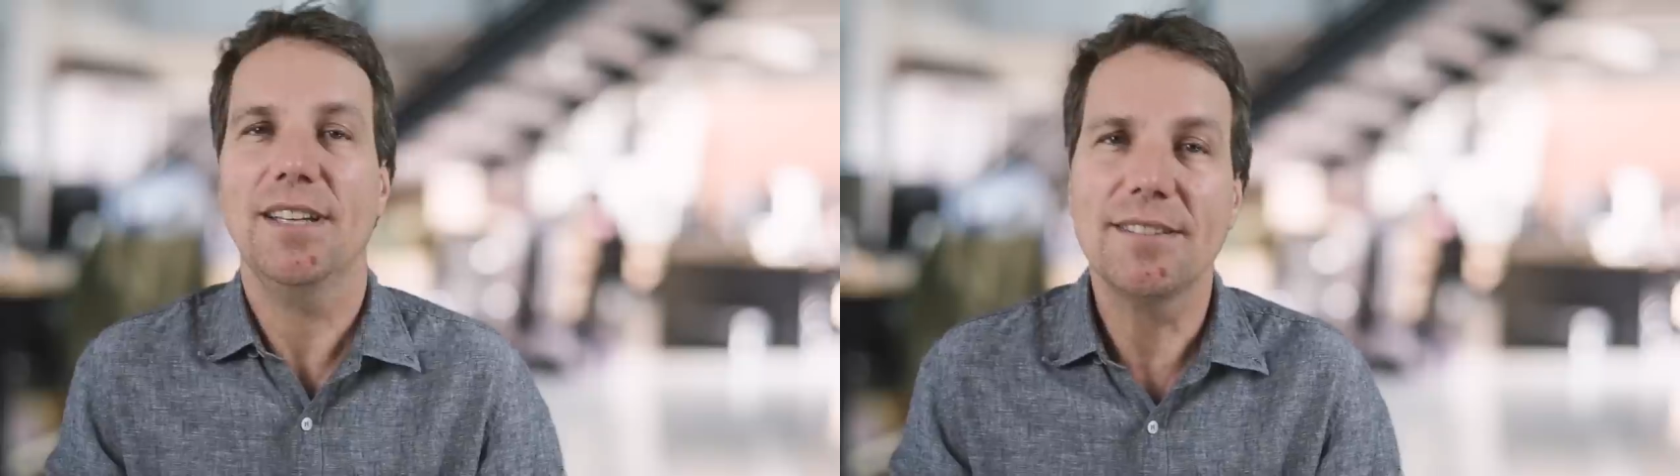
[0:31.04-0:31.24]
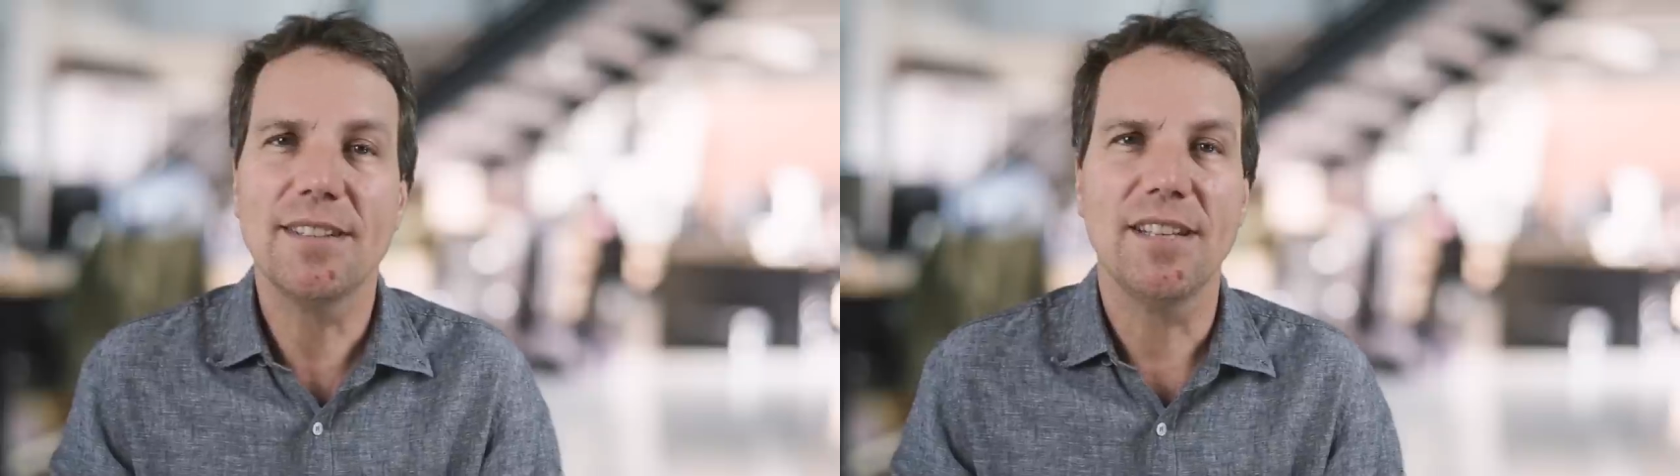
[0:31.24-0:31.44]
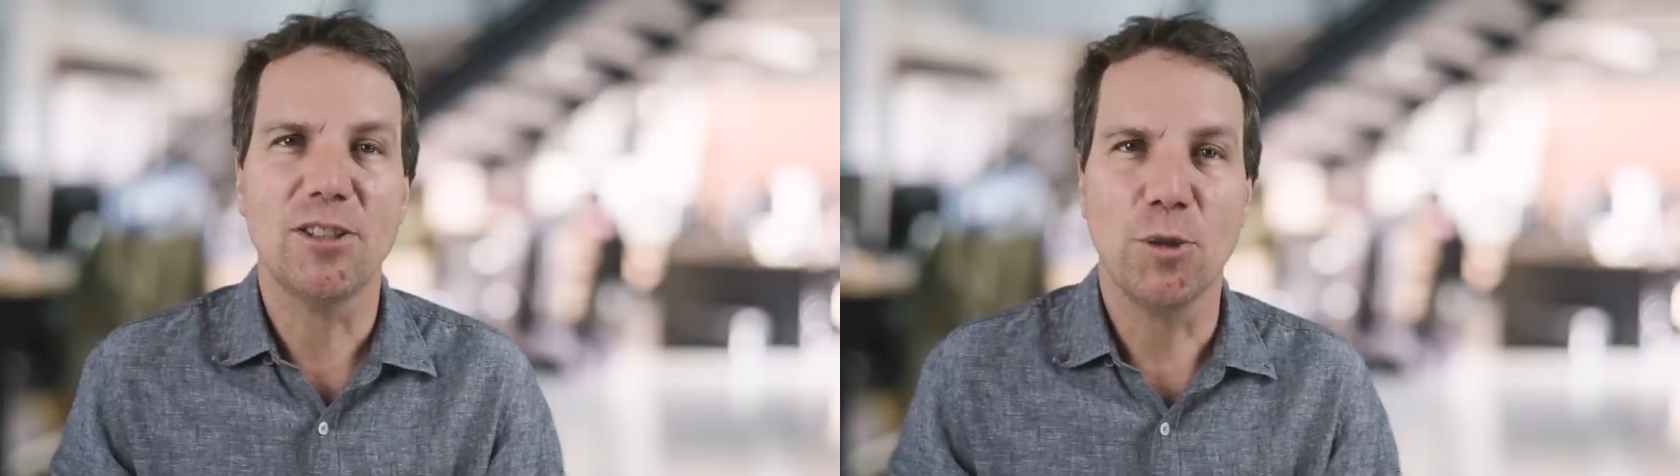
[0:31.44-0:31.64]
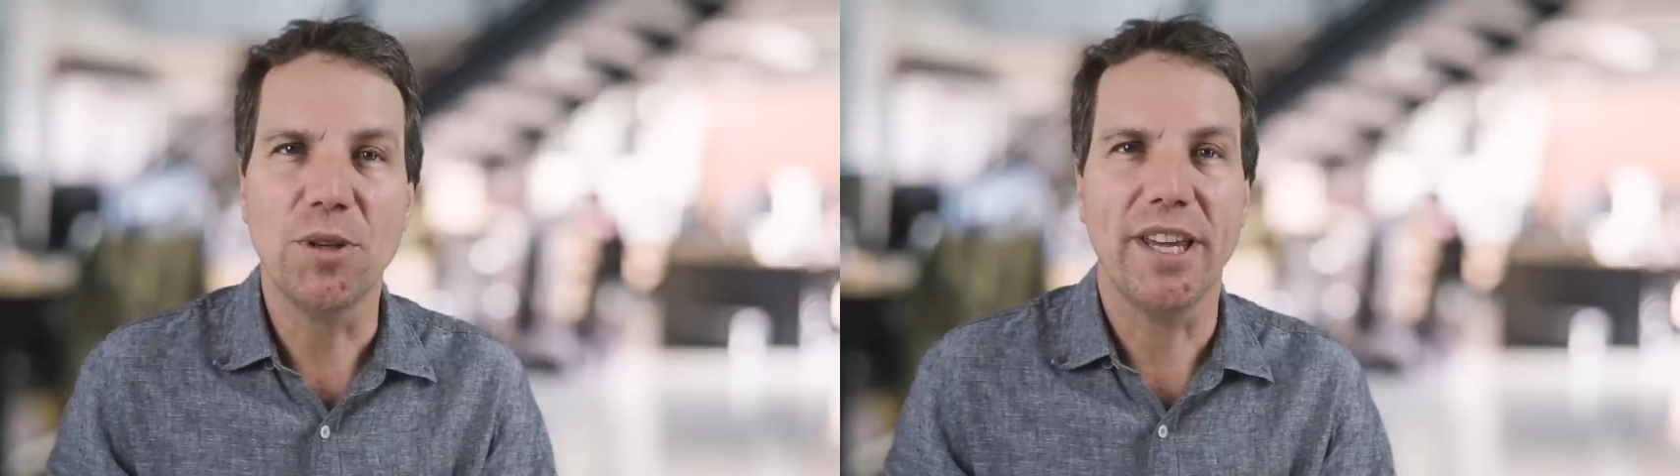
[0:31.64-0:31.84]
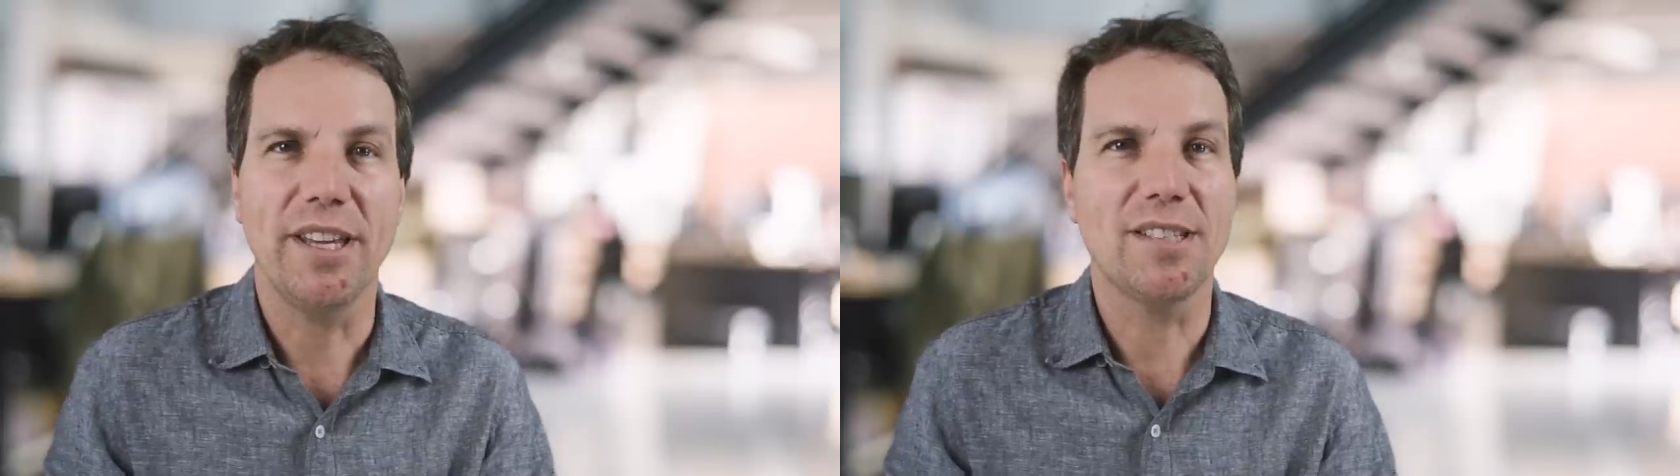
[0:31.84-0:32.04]
Internet
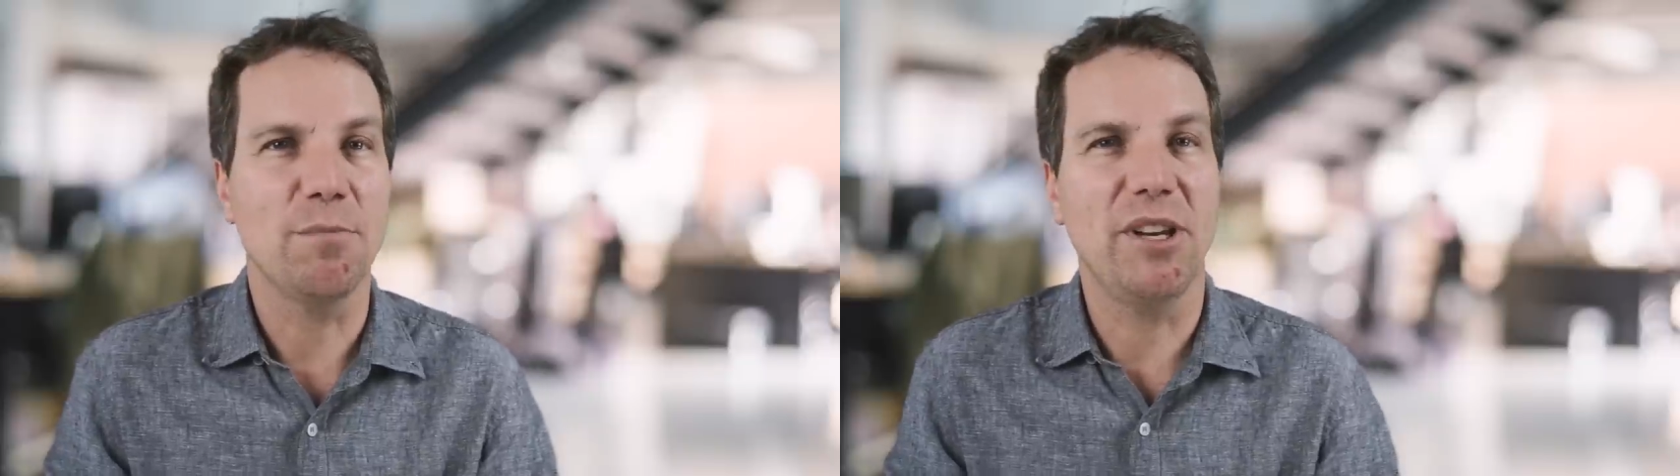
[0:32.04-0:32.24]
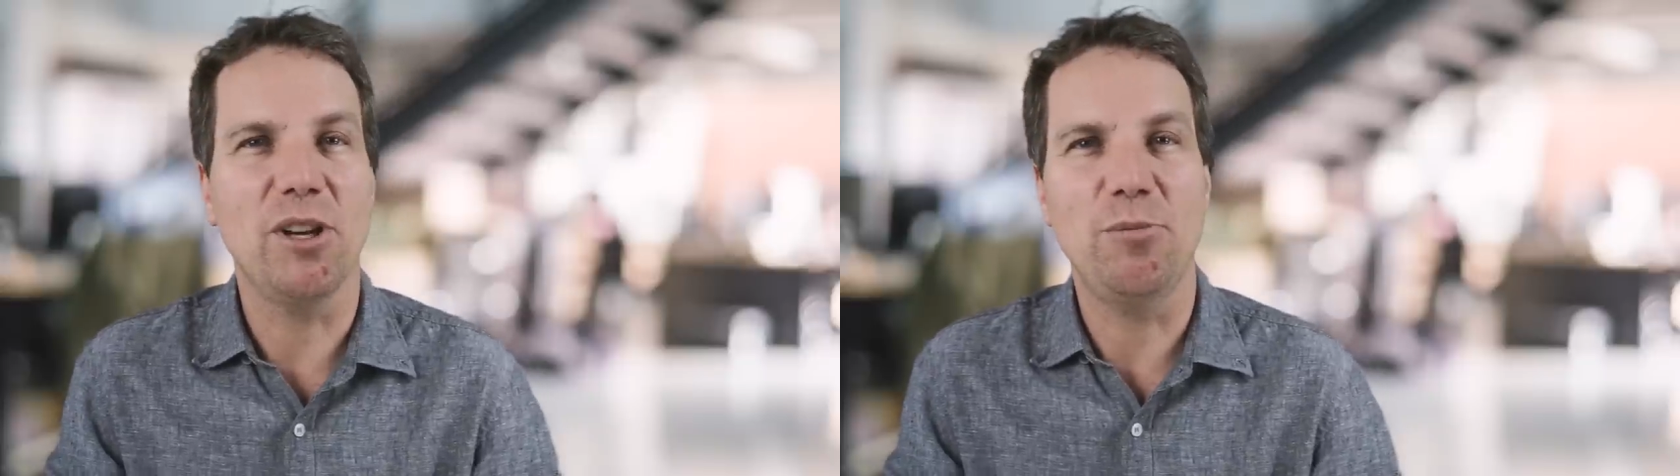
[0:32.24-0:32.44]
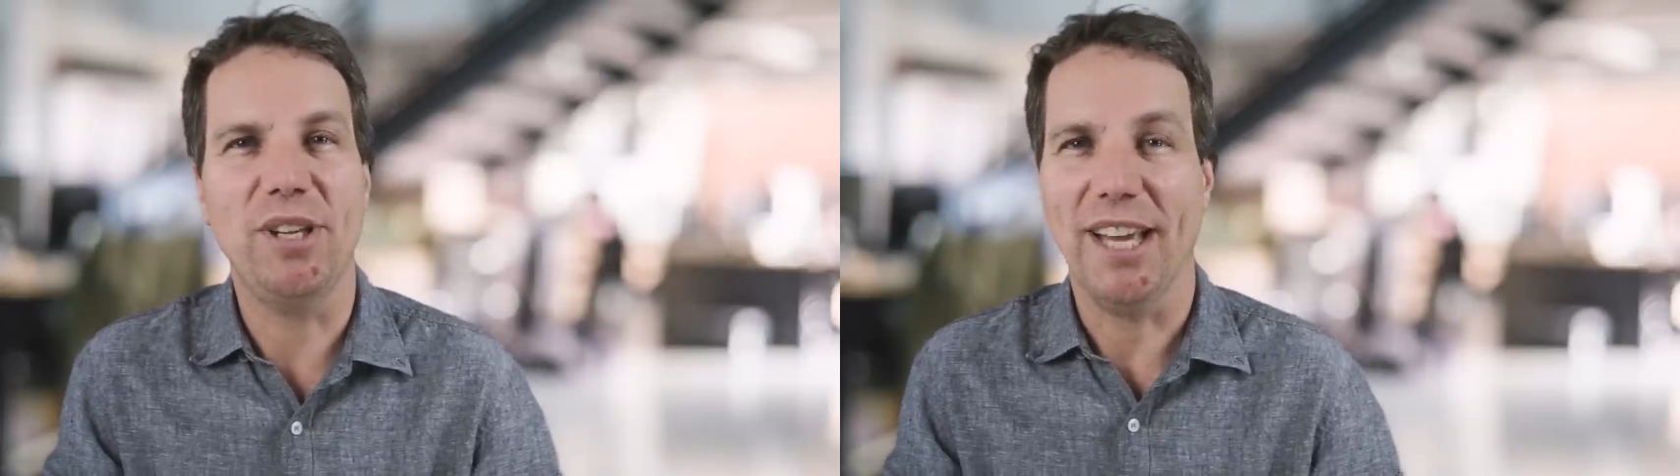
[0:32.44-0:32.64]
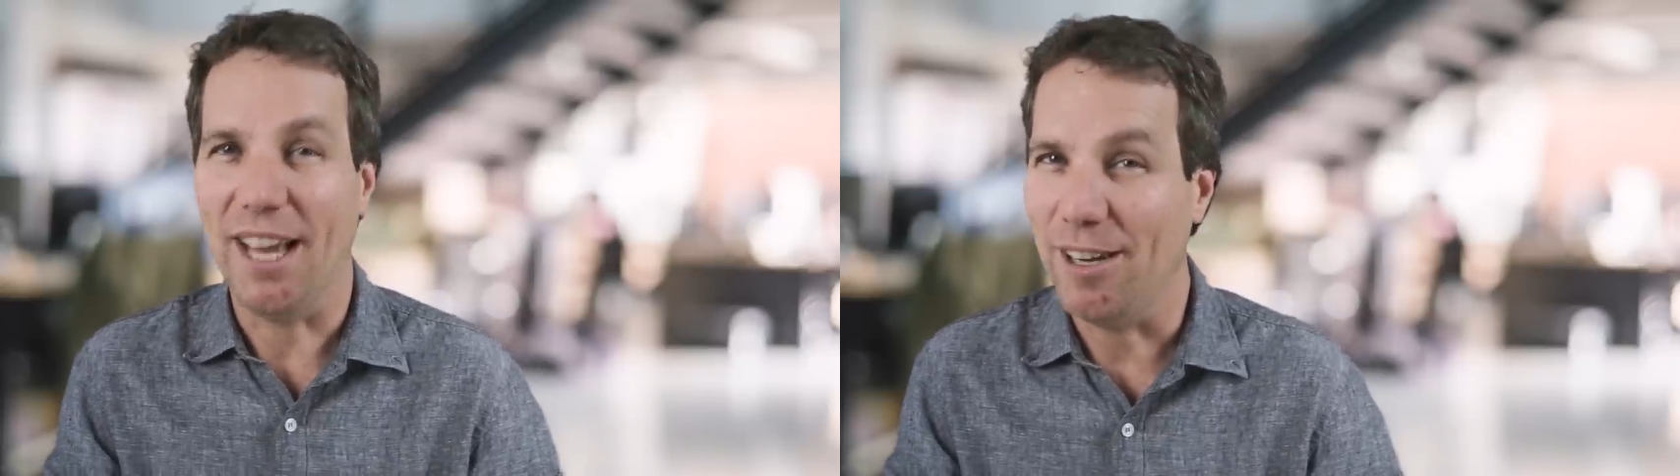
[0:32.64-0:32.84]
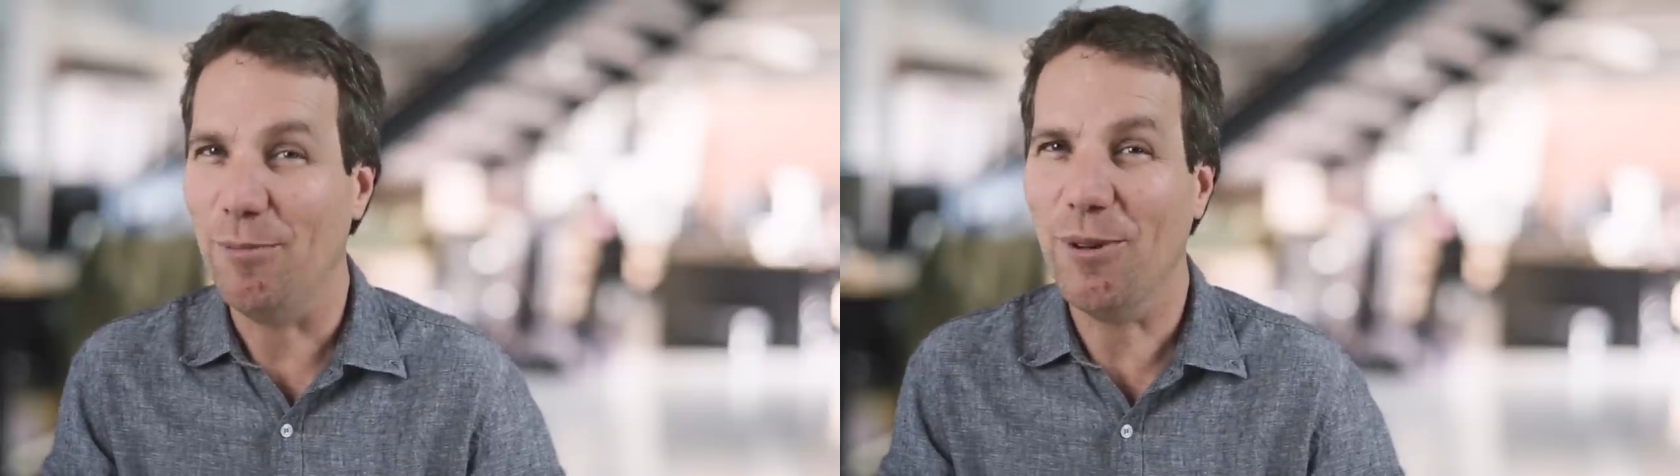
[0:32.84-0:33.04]
cookies may not be
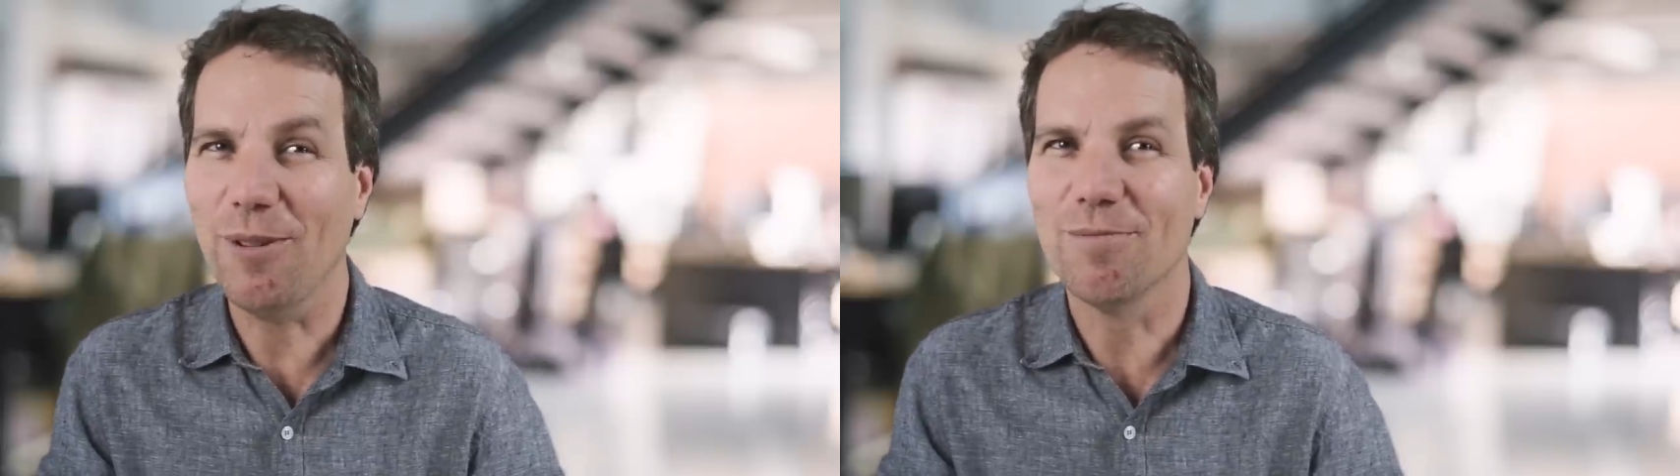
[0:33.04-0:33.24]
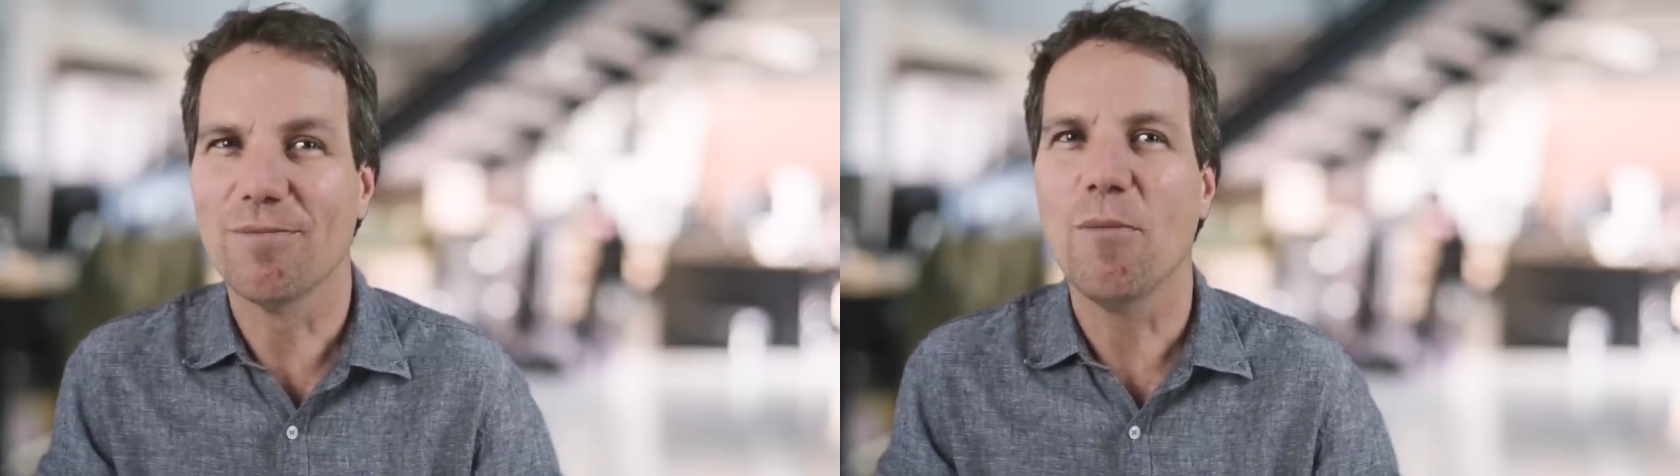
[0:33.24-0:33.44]
edible,